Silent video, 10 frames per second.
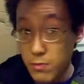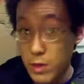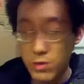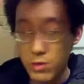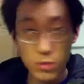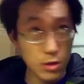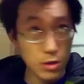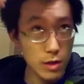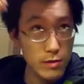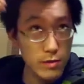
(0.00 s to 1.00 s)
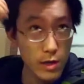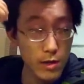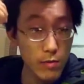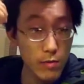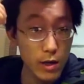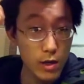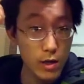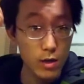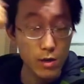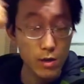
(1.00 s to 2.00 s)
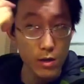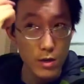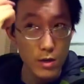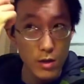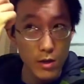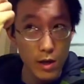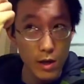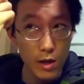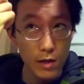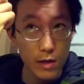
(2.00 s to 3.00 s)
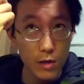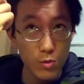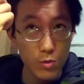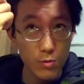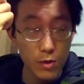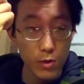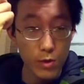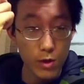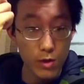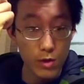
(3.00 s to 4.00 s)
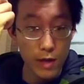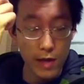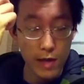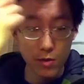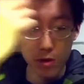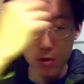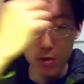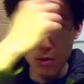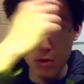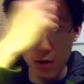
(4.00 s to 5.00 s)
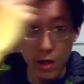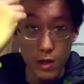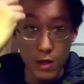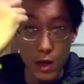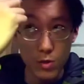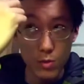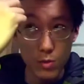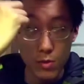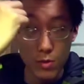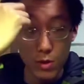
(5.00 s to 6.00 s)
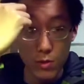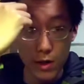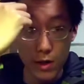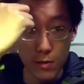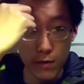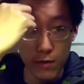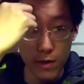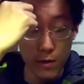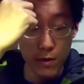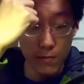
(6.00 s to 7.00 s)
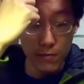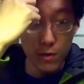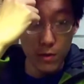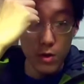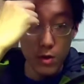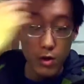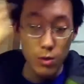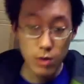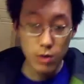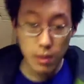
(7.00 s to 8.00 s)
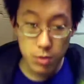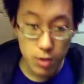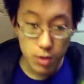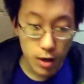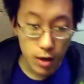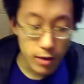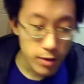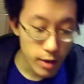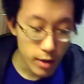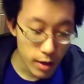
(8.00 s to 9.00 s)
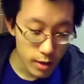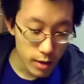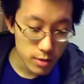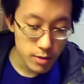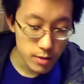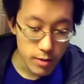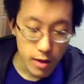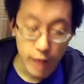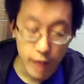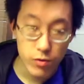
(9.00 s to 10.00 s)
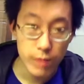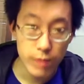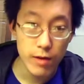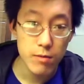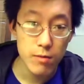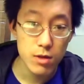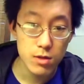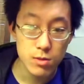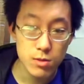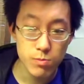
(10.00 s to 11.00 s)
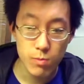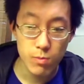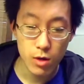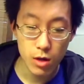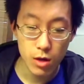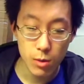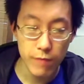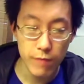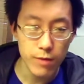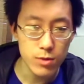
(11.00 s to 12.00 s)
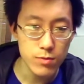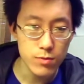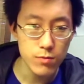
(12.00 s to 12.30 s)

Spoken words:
about left side right here, and that would be where the cathode goes, and the anode would go right up here. Well, I put it on, and after about 5 minutes, I felt